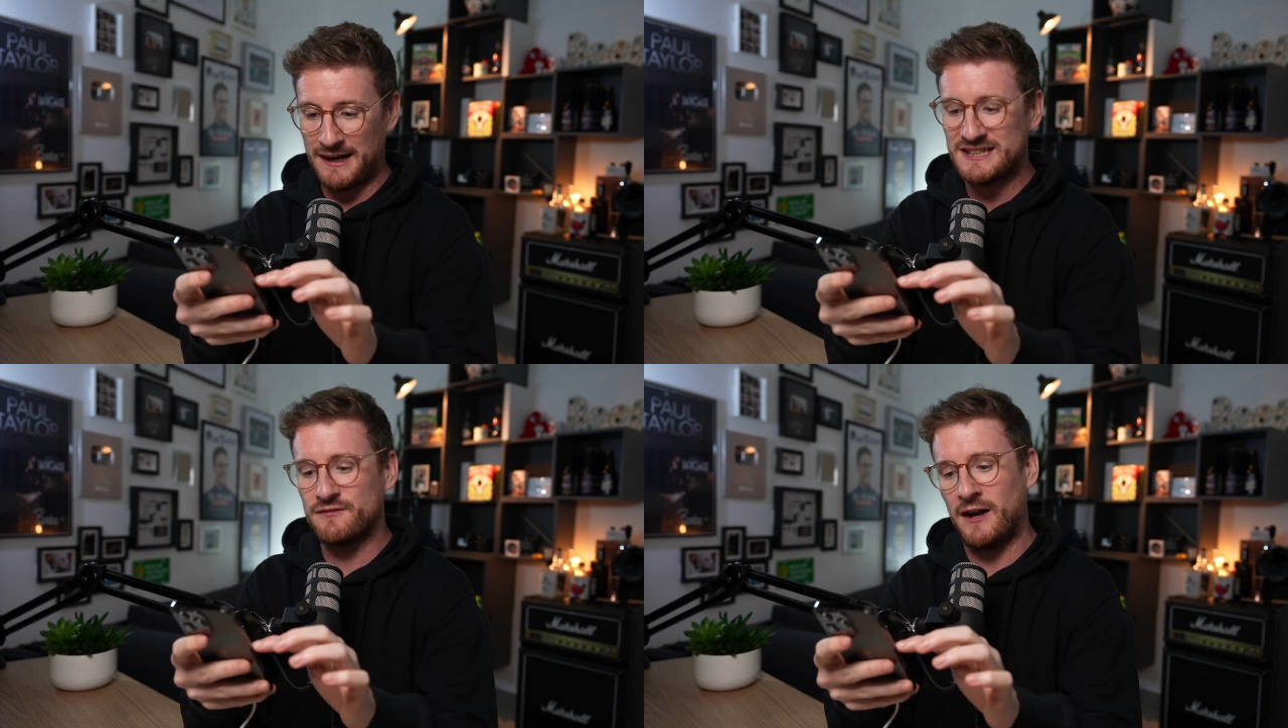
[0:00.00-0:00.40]

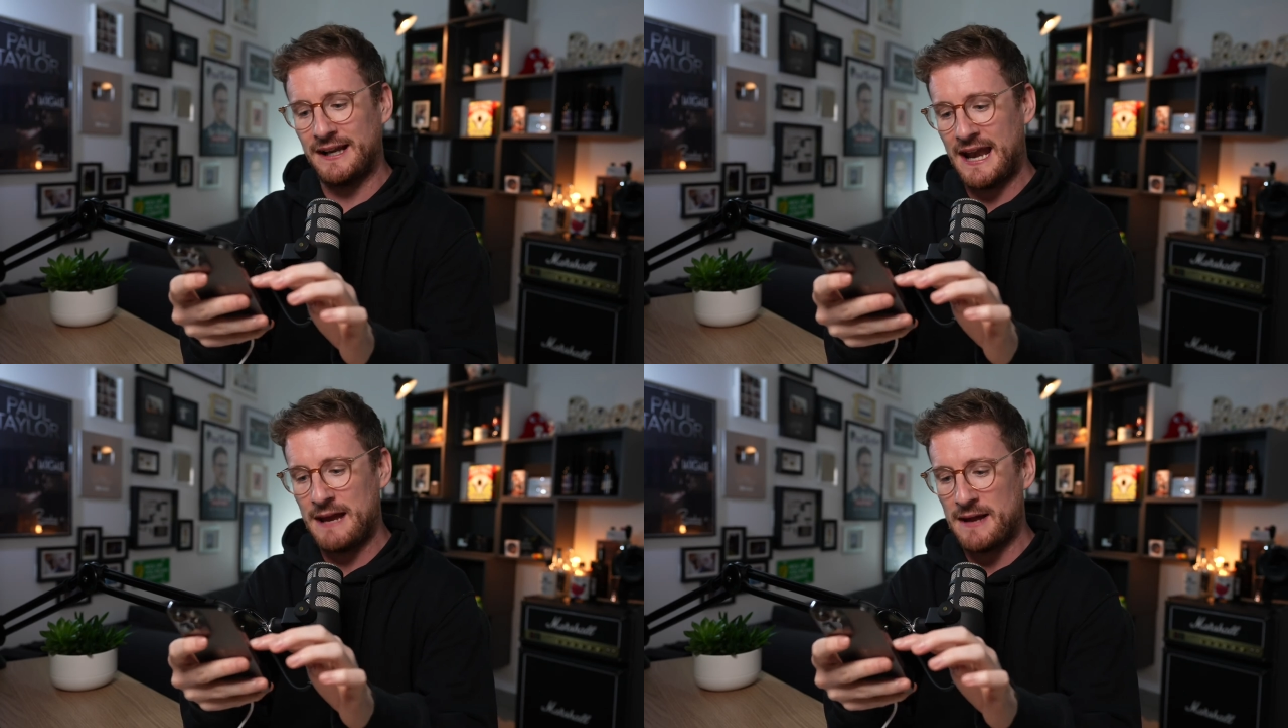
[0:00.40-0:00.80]
I need to
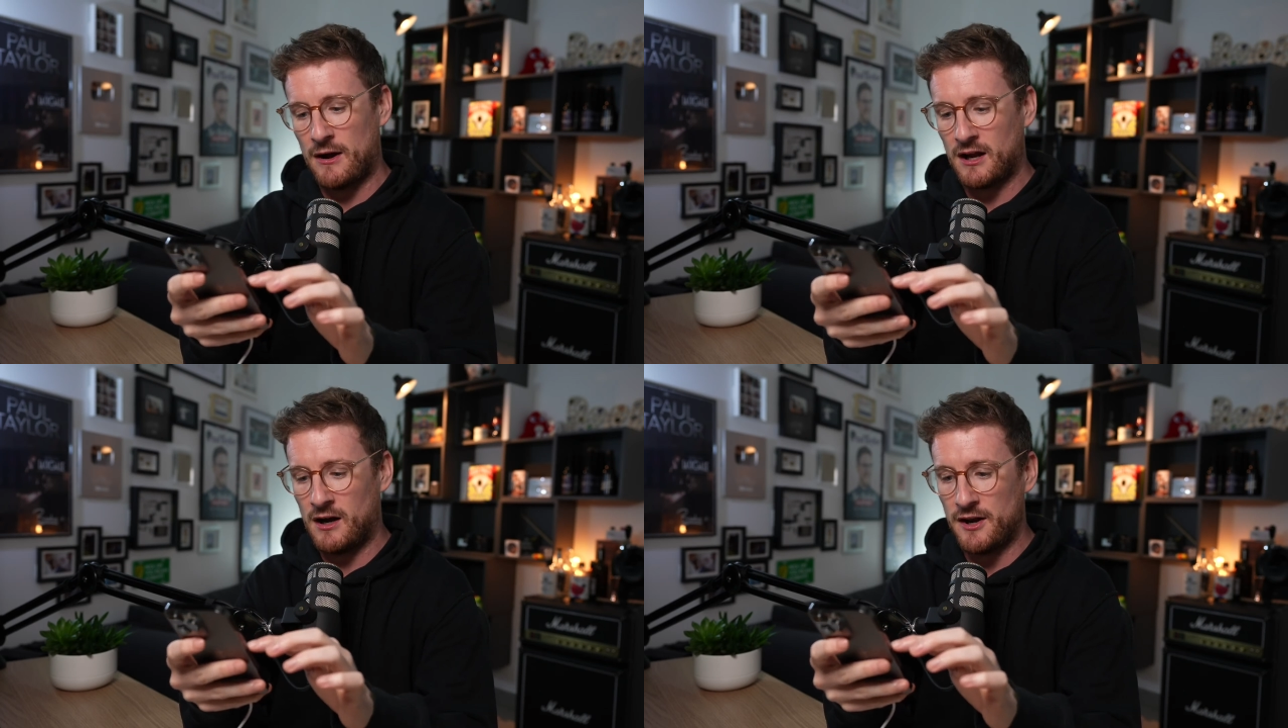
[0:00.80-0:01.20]
find her name
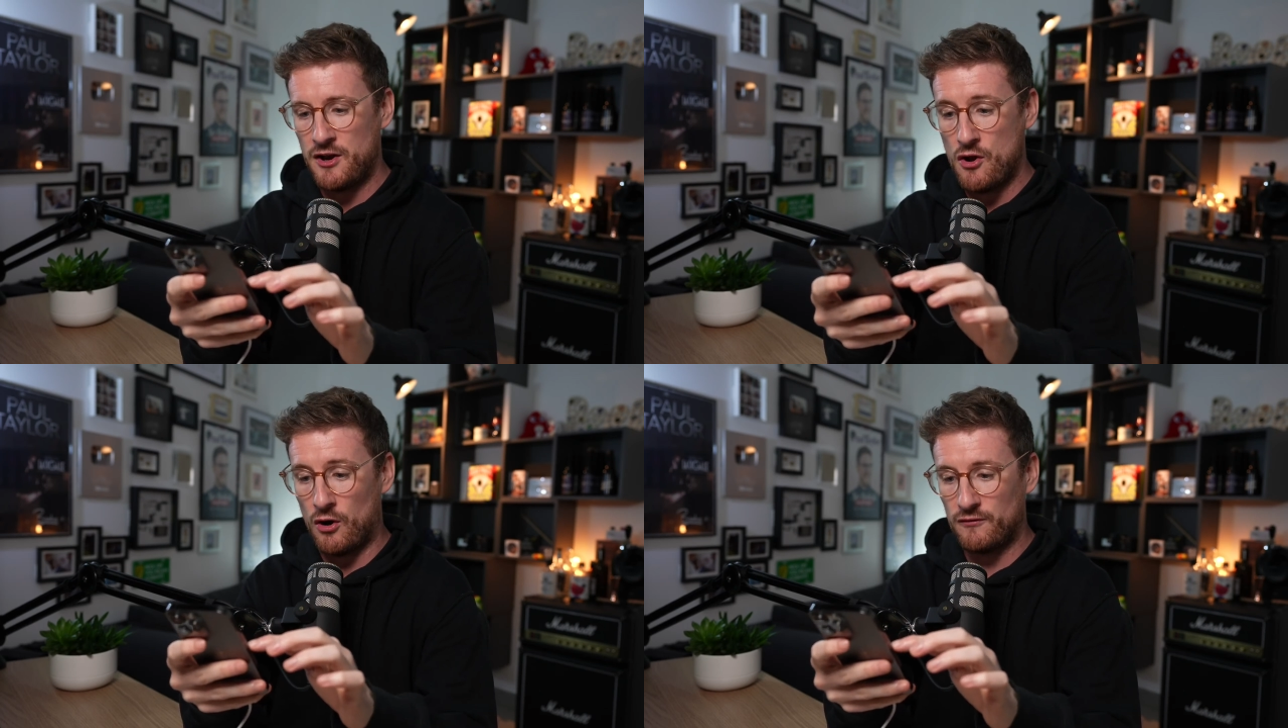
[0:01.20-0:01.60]
now. I
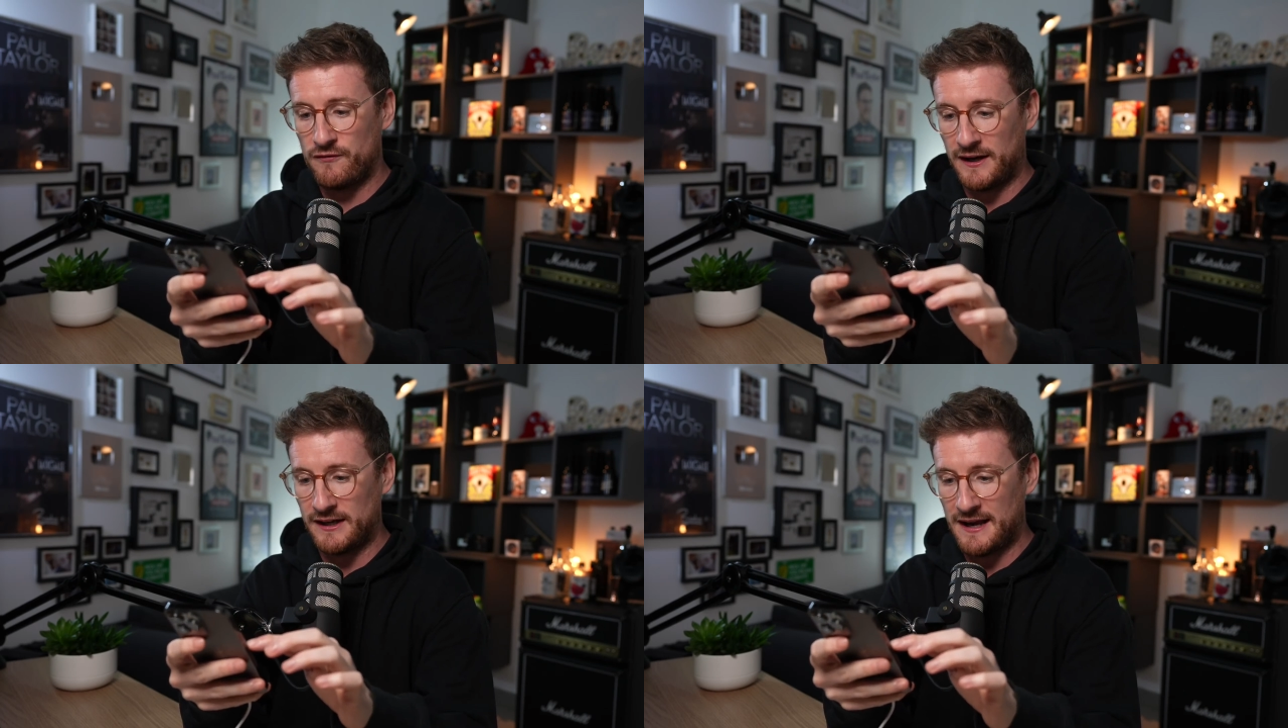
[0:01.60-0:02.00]
can't not
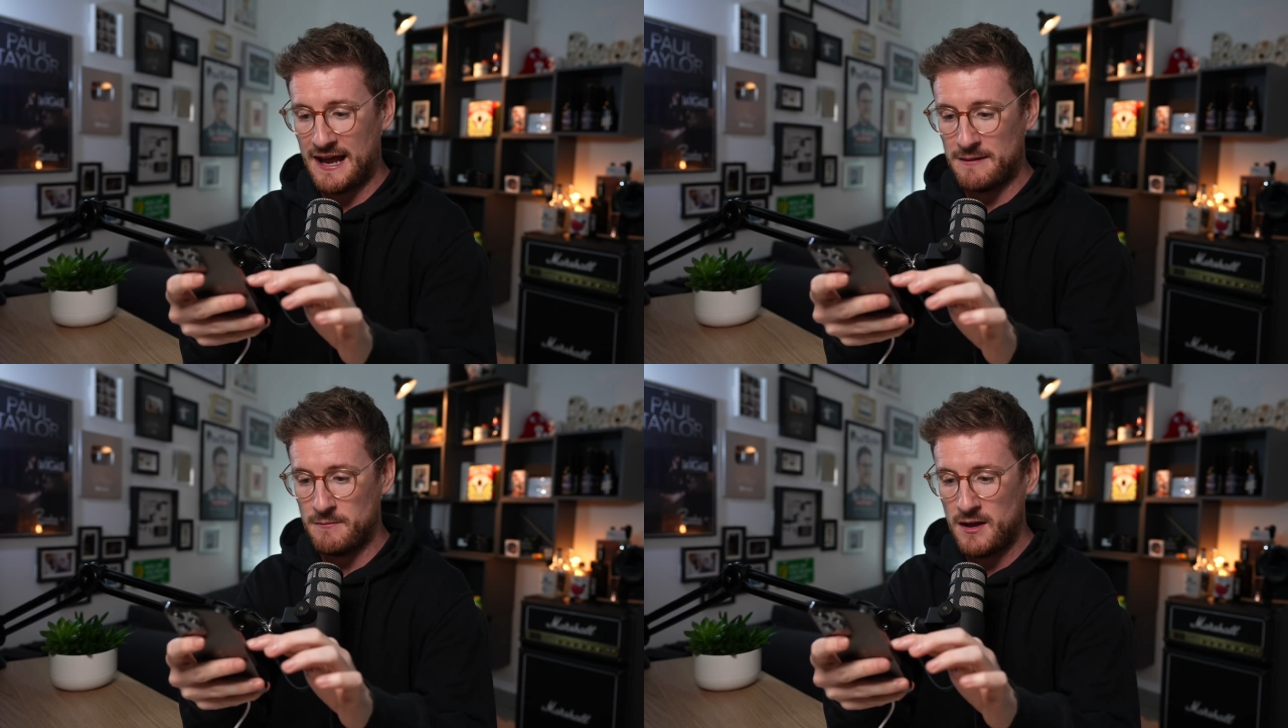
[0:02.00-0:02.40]
find her
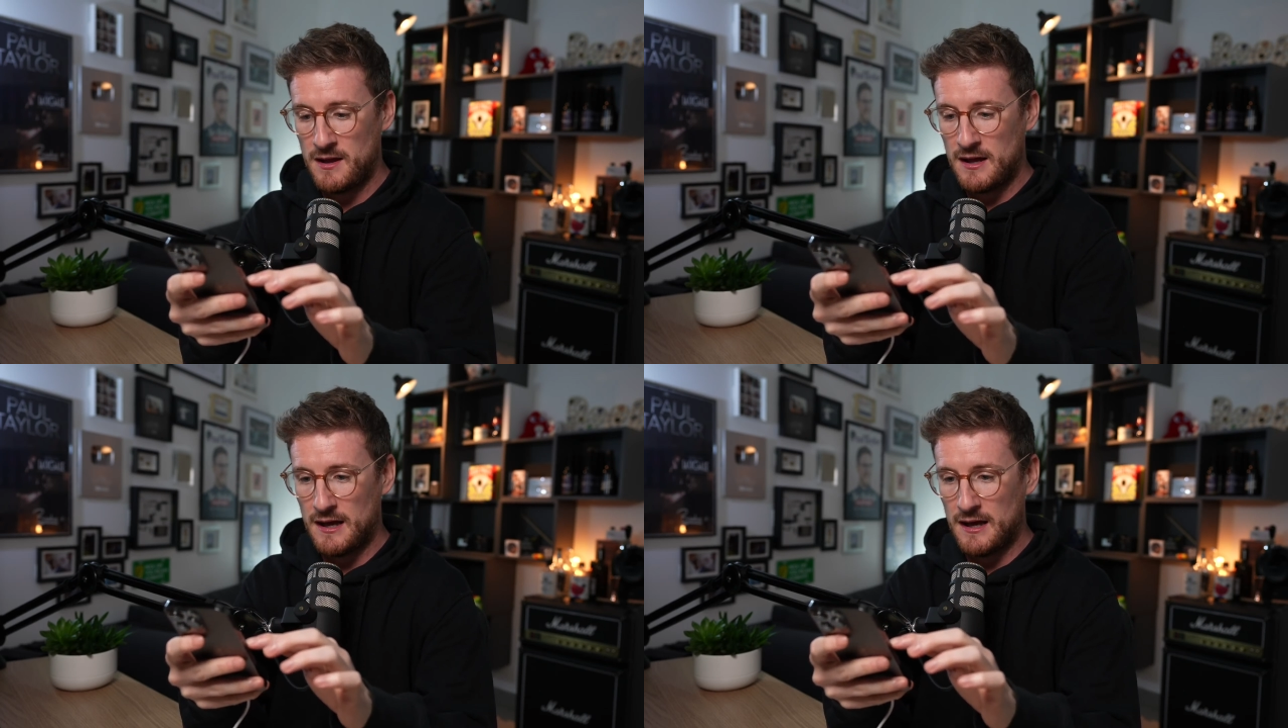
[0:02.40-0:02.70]
name.